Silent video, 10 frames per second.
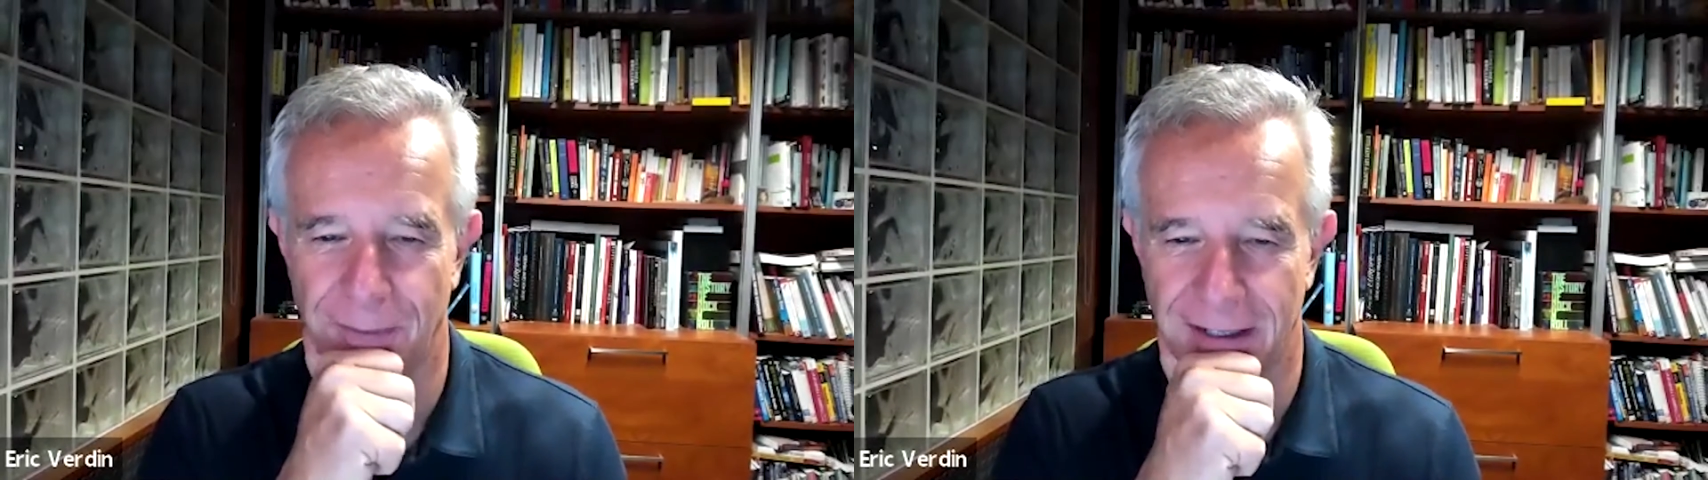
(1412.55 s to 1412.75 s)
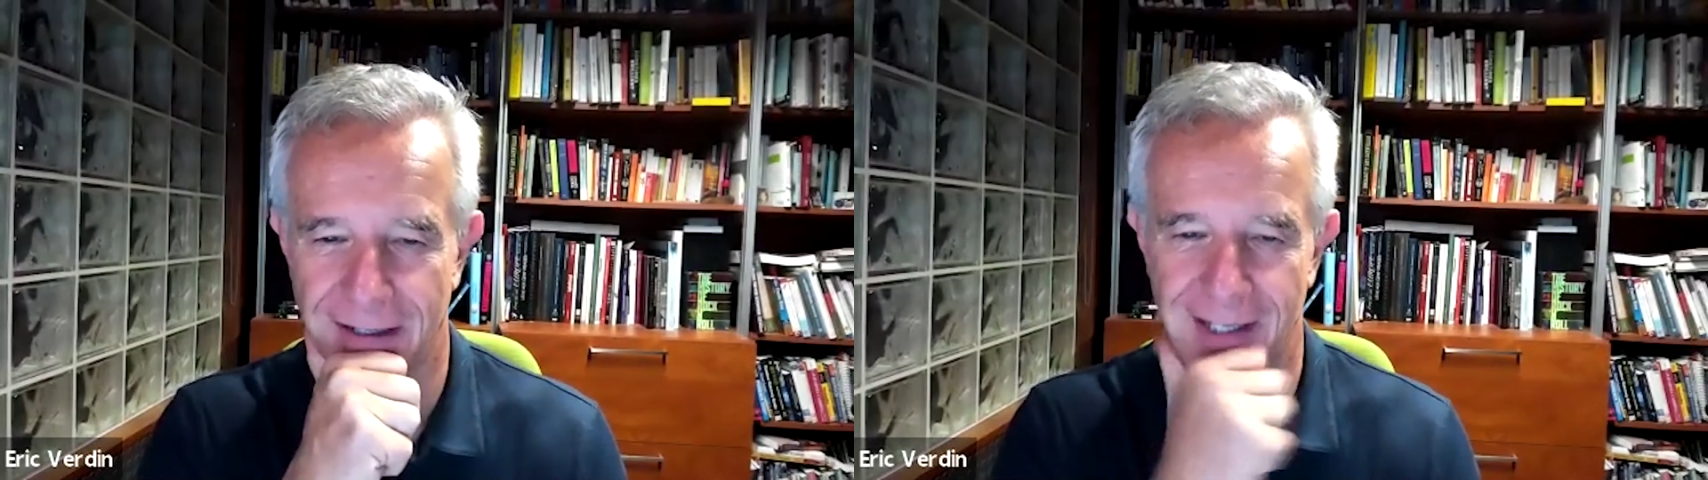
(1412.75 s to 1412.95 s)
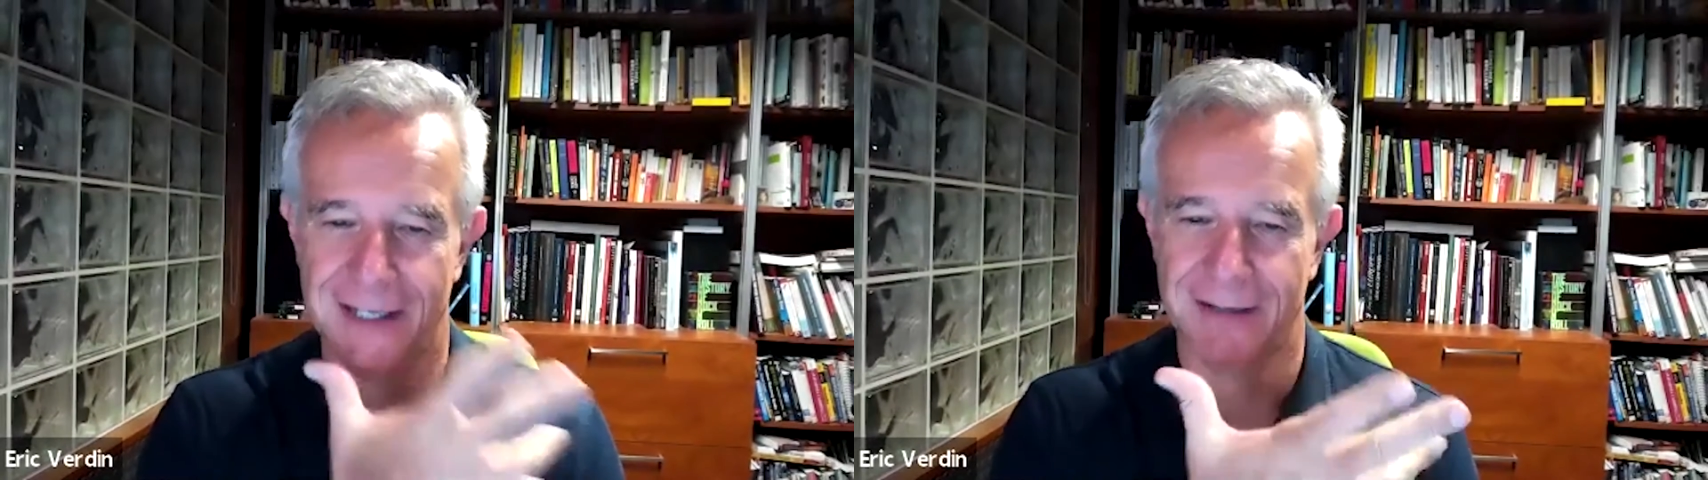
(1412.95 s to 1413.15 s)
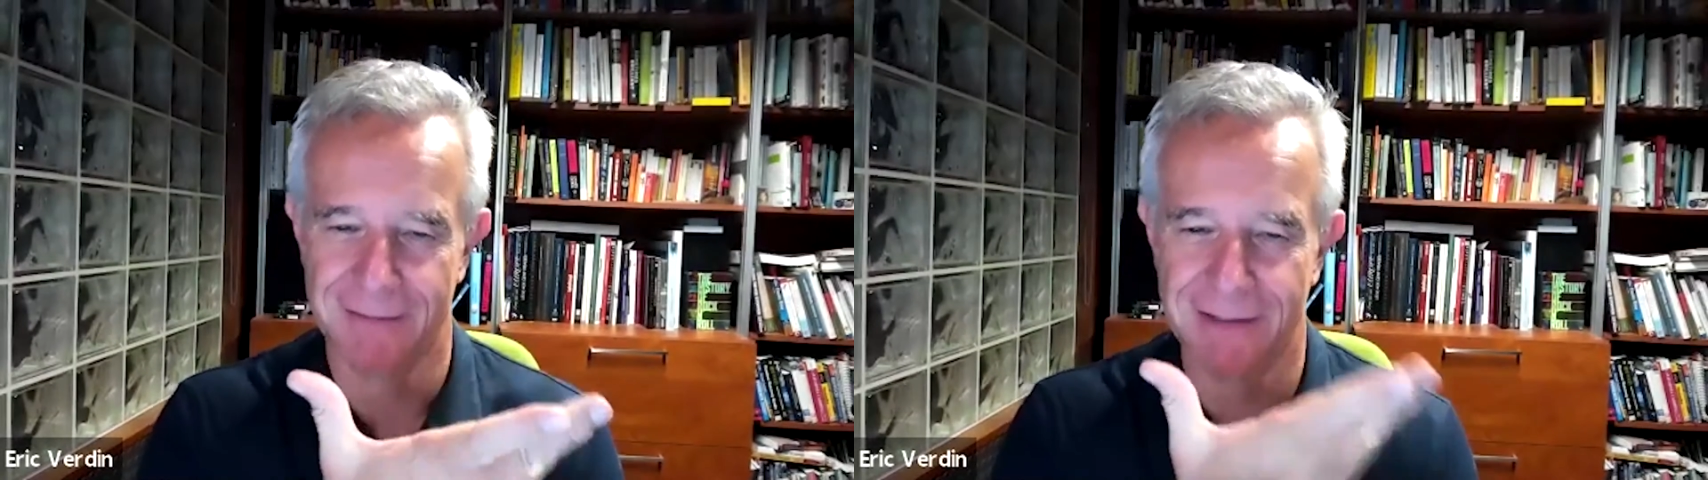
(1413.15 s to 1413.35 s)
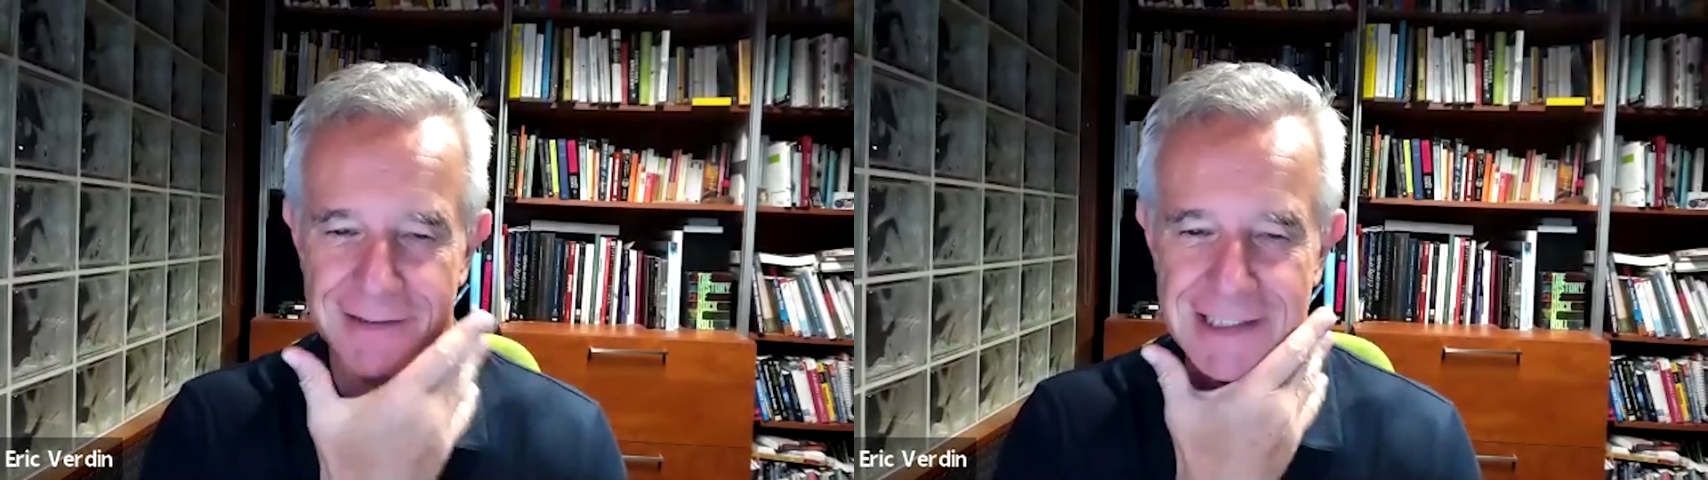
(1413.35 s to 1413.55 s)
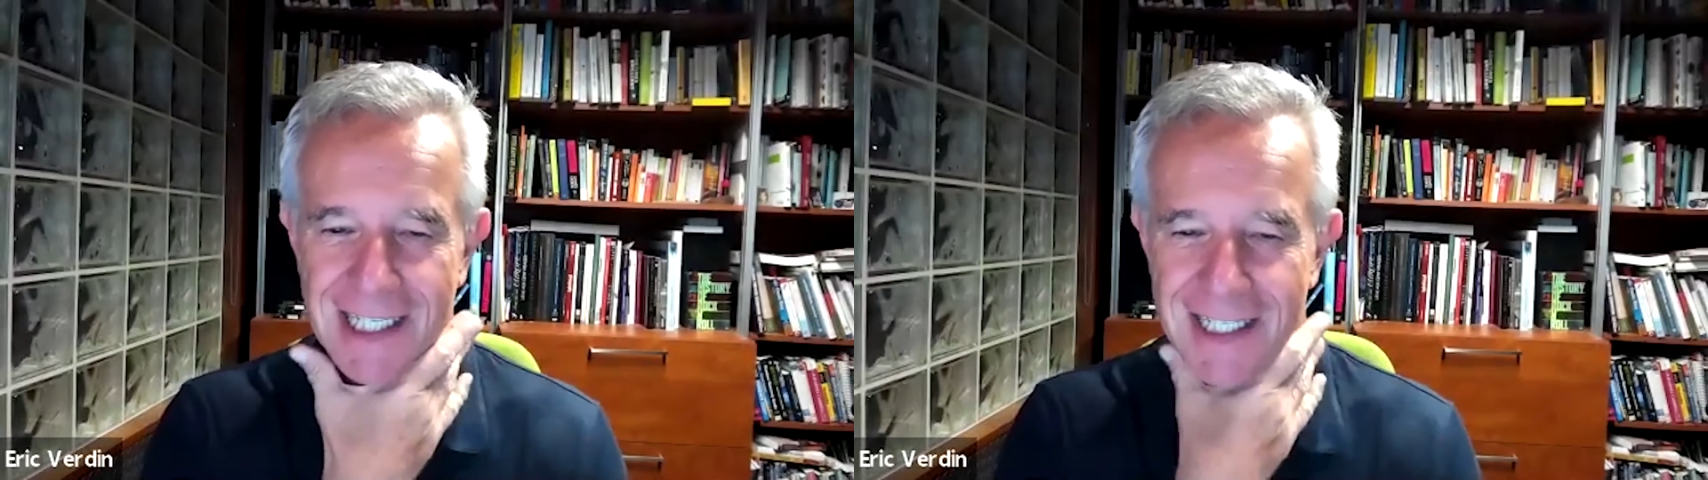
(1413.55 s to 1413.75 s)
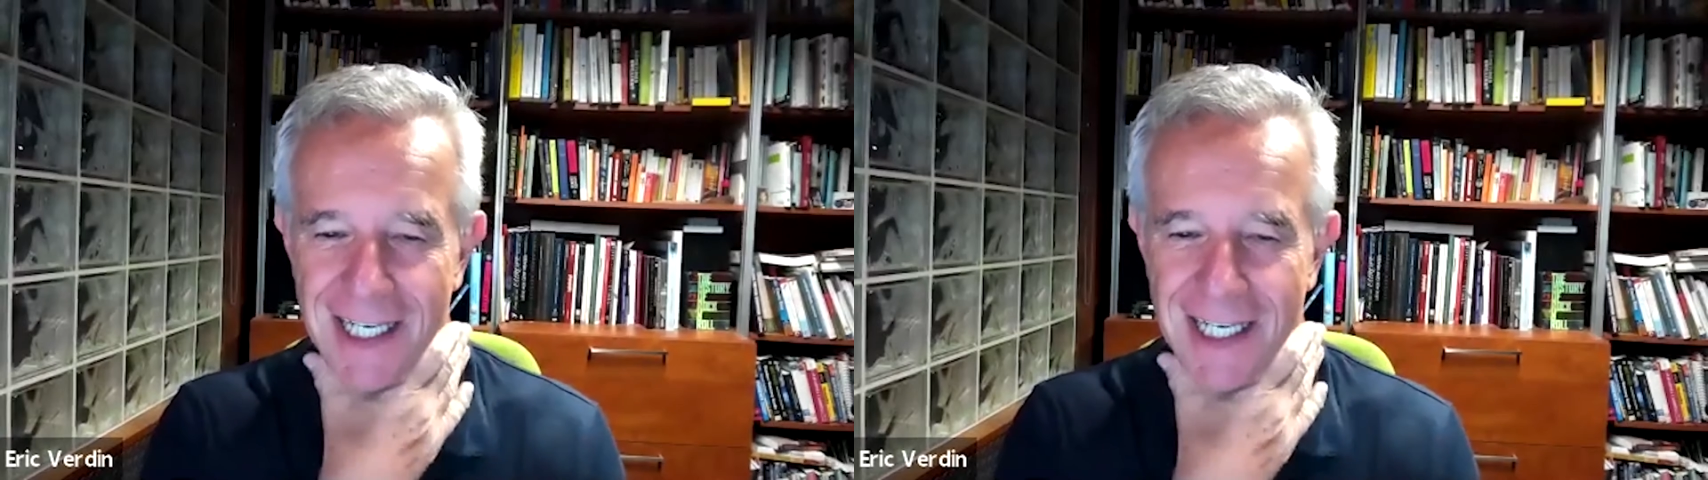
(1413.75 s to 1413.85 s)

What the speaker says: then let